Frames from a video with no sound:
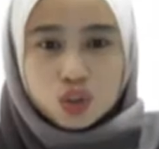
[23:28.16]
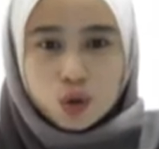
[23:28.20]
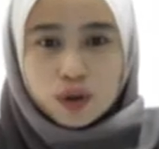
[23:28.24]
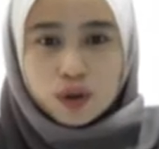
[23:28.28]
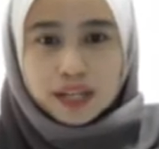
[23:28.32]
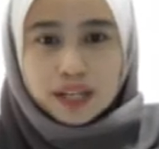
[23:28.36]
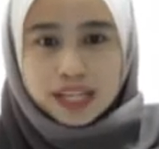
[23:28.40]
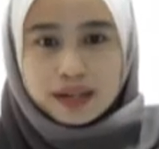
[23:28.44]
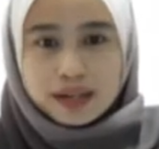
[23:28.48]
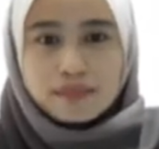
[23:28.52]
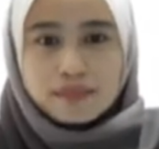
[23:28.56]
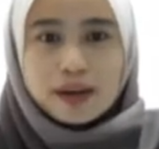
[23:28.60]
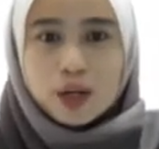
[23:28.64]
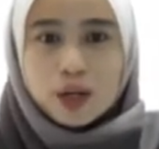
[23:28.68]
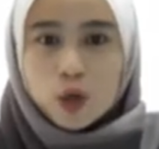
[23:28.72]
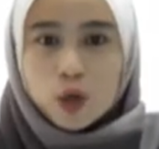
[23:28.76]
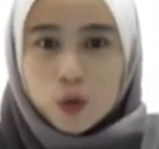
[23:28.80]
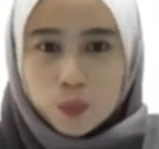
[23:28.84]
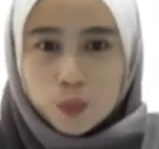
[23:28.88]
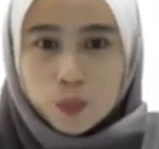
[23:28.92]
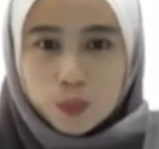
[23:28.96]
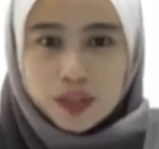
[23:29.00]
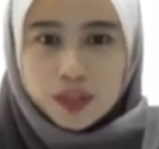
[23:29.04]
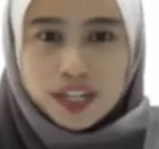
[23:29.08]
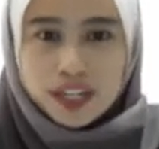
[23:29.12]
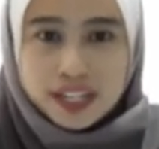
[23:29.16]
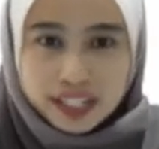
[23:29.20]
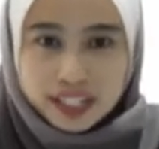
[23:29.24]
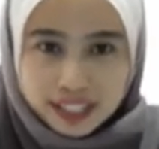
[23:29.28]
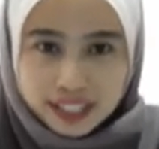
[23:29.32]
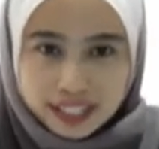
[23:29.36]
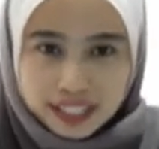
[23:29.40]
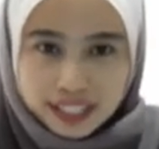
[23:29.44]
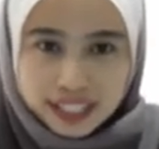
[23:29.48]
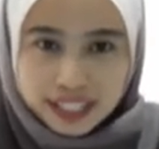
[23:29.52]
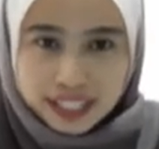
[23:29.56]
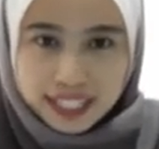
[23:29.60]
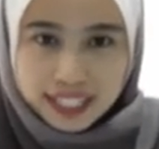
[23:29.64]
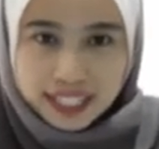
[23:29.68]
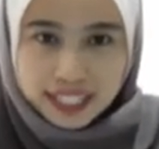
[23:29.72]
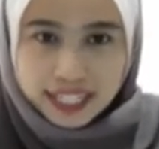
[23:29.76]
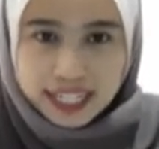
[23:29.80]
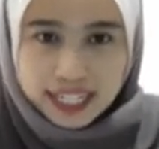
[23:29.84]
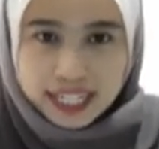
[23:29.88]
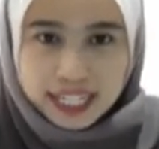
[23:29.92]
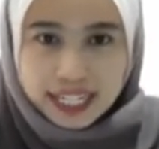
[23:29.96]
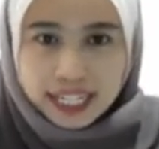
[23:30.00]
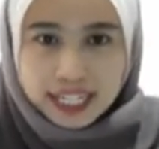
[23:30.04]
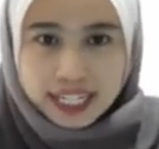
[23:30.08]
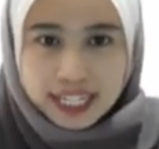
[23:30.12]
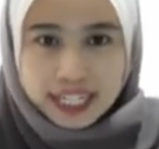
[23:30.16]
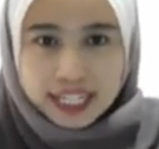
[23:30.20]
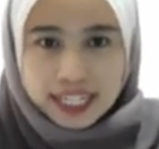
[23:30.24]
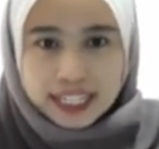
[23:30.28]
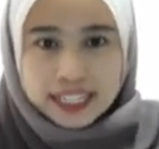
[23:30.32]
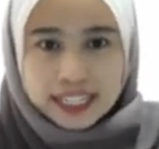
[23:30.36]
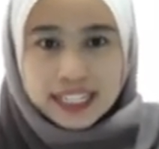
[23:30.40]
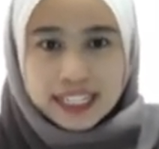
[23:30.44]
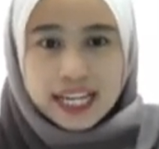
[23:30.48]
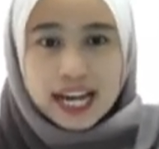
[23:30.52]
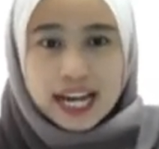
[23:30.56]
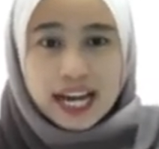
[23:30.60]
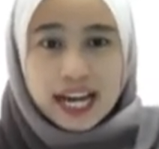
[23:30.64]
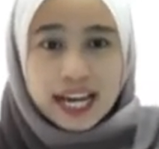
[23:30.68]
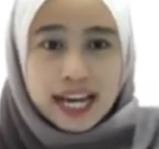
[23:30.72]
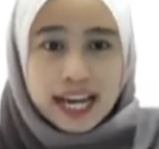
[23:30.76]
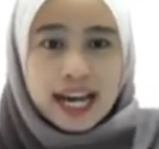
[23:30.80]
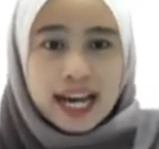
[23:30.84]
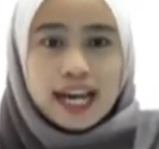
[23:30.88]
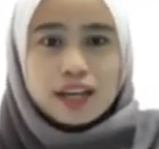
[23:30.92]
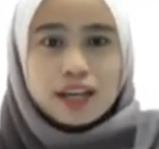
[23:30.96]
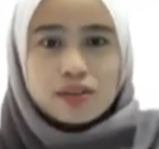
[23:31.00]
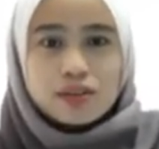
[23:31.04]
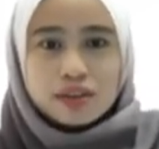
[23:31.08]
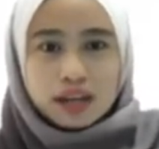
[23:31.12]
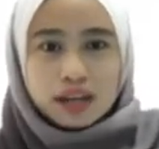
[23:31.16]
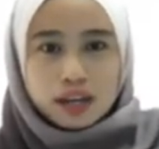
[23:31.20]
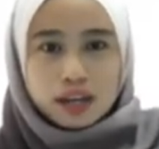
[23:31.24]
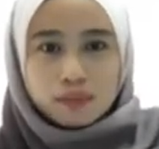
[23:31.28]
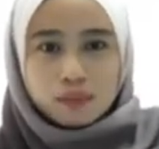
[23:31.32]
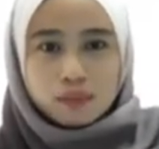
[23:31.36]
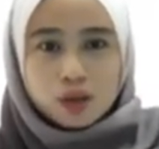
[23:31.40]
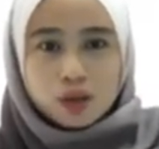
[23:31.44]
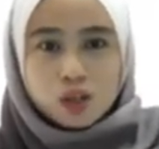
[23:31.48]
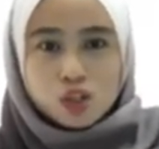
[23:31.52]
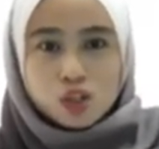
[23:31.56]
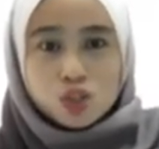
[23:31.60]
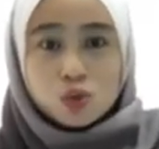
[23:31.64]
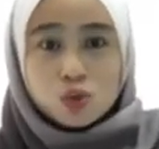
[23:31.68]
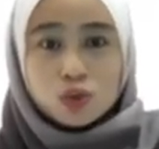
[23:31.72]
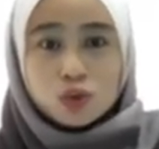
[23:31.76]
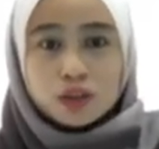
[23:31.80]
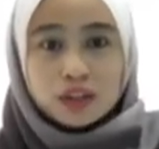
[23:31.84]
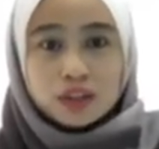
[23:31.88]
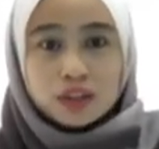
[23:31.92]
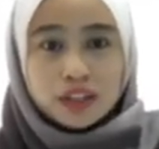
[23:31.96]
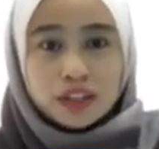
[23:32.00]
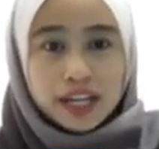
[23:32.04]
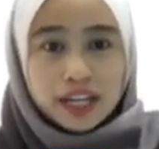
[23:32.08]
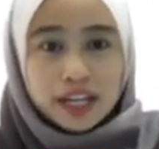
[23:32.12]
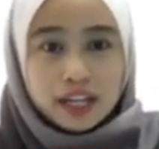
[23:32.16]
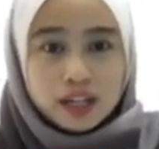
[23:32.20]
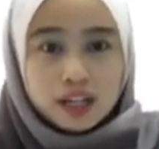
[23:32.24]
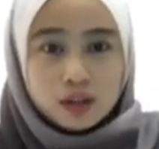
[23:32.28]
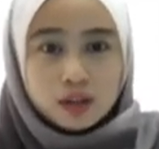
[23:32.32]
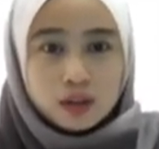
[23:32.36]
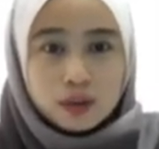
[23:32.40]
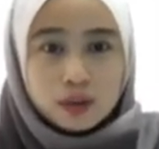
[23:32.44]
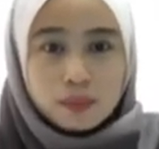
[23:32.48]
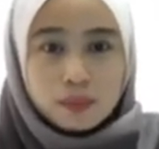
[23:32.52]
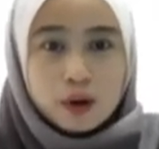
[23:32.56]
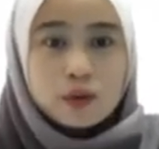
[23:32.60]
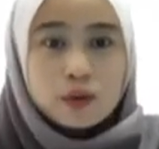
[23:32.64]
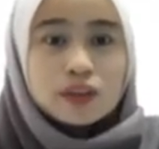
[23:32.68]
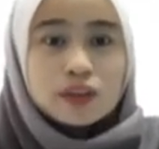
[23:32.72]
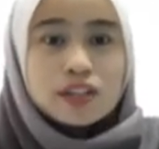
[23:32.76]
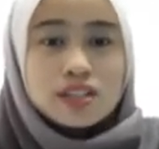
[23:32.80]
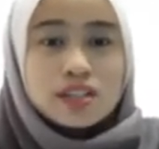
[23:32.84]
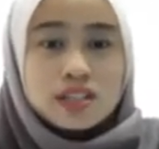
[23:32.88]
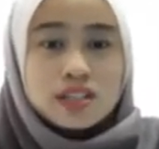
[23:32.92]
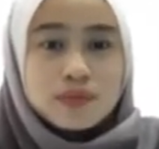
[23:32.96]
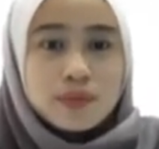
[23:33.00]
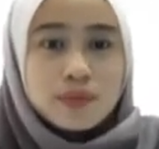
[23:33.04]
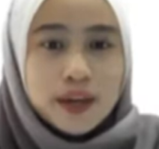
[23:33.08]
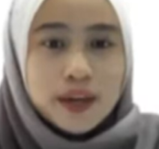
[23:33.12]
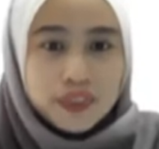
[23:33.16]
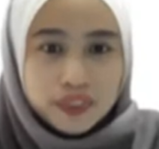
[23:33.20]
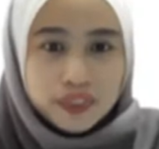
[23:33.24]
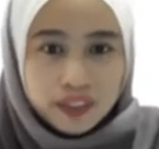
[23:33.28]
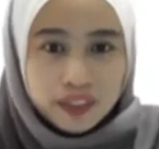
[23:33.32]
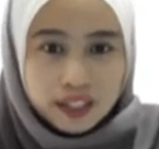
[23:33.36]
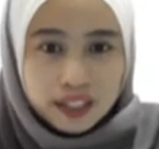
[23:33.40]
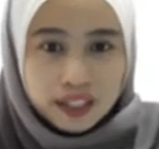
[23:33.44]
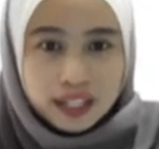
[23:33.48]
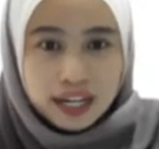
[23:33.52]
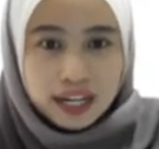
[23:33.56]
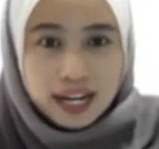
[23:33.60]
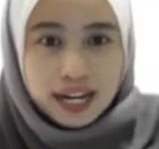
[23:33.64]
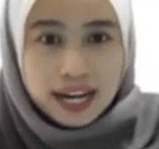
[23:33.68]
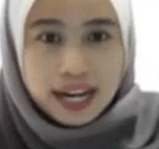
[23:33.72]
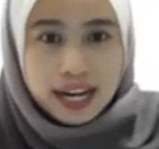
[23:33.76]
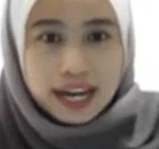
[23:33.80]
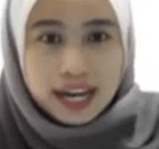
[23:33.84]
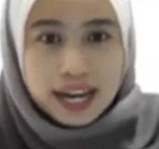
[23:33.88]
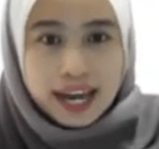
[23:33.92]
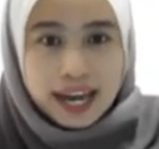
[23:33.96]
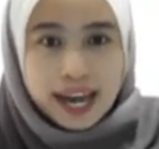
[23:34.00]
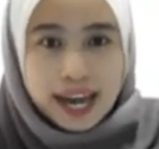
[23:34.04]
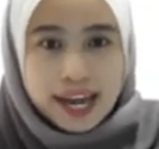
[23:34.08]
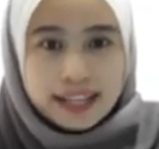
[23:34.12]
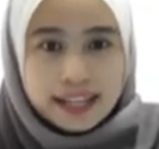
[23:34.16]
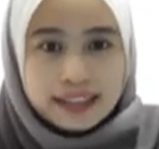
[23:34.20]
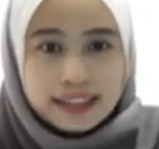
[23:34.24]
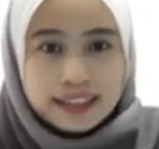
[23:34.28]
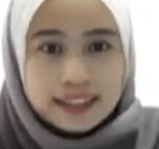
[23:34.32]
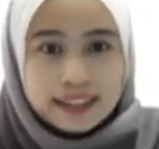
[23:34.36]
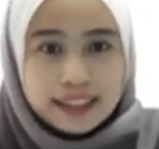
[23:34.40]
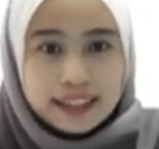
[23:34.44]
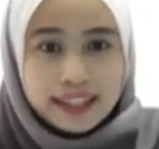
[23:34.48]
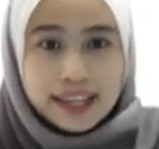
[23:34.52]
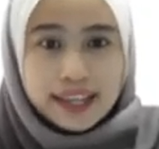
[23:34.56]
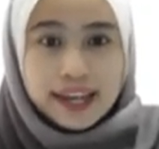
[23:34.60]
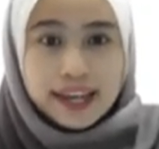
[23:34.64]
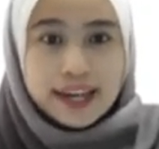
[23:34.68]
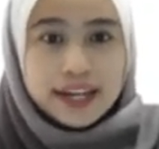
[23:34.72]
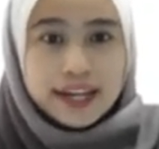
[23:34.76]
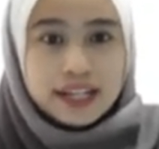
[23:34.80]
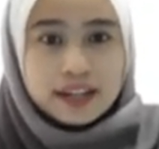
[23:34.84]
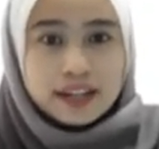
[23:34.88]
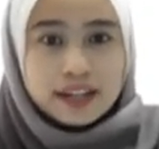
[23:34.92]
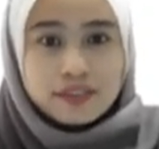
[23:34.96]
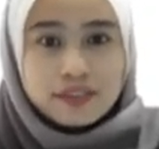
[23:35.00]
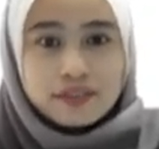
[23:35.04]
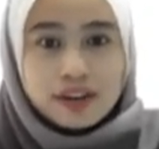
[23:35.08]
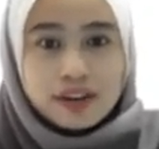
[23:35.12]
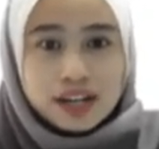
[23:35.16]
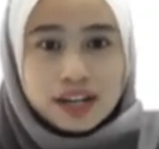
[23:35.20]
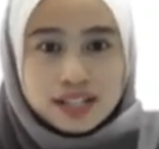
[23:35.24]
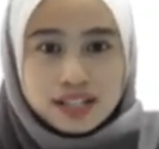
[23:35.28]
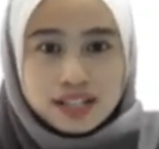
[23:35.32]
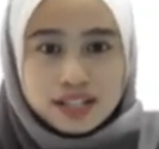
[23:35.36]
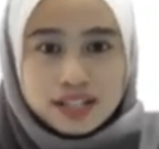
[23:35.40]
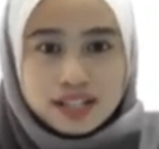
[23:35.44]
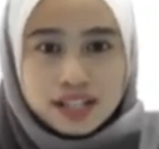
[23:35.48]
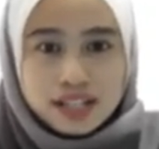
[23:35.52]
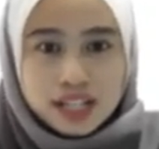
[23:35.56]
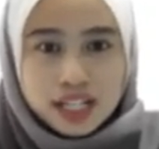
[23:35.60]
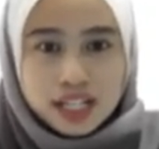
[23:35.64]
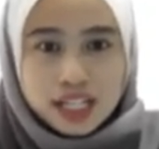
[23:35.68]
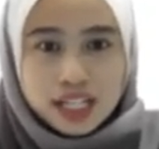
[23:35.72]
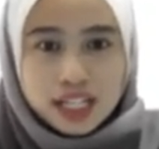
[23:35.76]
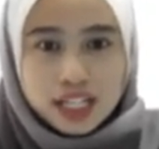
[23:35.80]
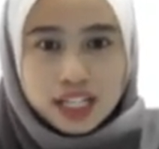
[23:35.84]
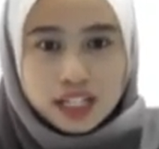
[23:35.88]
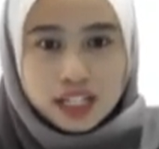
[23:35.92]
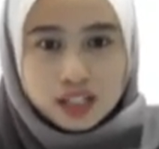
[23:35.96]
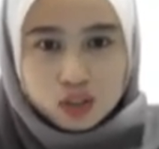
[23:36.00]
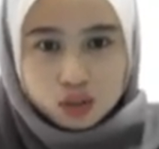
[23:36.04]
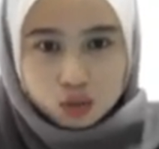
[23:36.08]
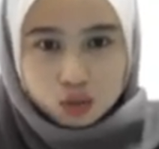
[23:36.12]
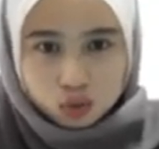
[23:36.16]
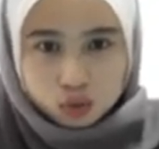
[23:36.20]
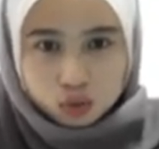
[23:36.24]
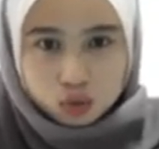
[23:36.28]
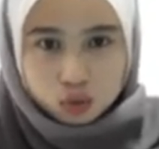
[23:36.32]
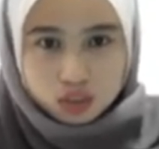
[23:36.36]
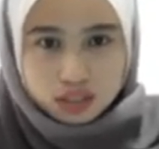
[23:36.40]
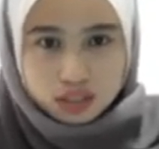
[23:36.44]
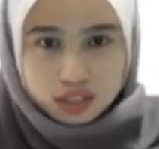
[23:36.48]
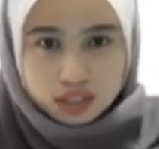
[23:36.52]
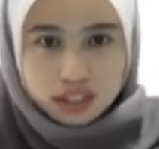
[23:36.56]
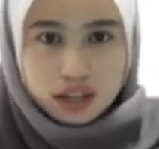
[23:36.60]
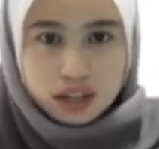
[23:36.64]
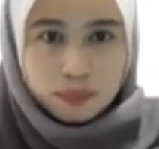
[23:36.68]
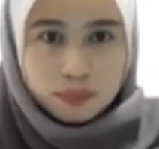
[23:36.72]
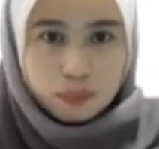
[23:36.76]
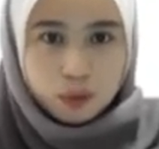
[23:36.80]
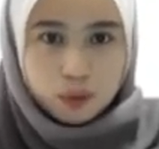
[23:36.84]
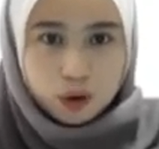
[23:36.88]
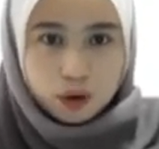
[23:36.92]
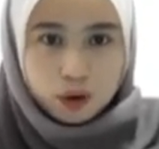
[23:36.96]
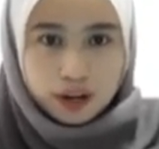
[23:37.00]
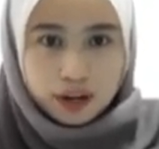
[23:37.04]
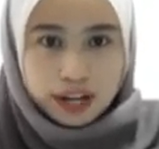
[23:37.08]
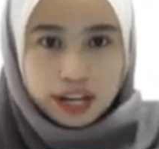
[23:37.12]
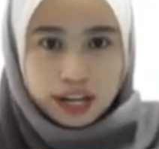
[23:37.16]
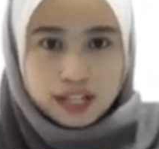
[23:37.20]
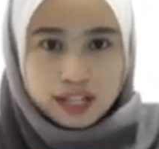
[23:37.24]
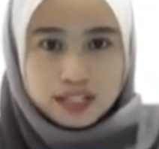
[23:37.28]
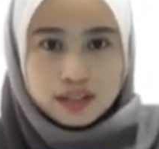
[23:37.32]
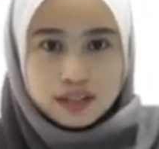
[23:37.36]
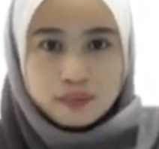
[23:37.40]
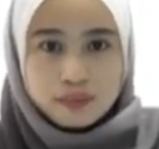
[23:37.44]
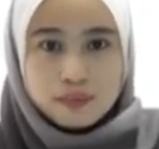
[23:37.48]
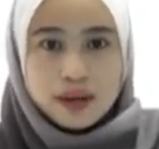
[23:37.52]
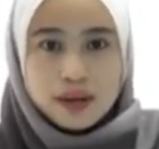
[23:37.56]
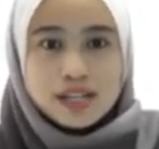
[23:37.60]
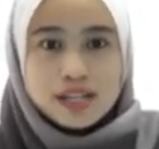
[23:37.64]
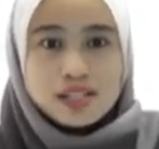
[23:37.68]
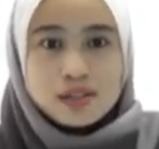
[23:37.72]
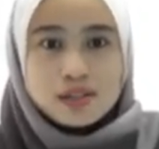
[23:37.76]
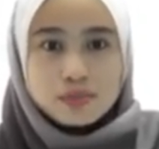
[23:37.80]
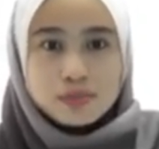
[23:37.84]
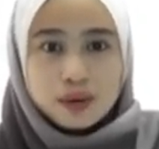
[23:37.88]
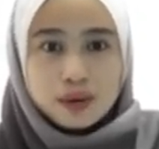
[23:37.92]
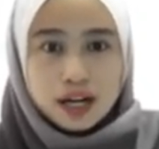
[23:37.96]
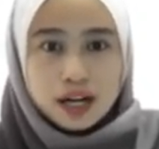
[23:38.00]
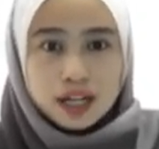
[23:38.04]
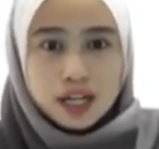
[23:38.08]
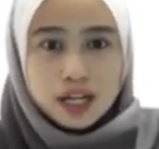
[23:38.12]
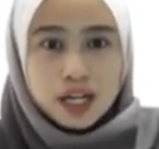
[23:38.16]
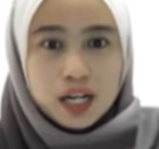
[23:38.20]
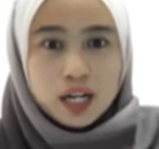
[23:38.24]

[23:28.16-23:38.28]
in my opinion, the IIUM should take a look about this matter and take a Fajar Secondary School Singapore as the benchmark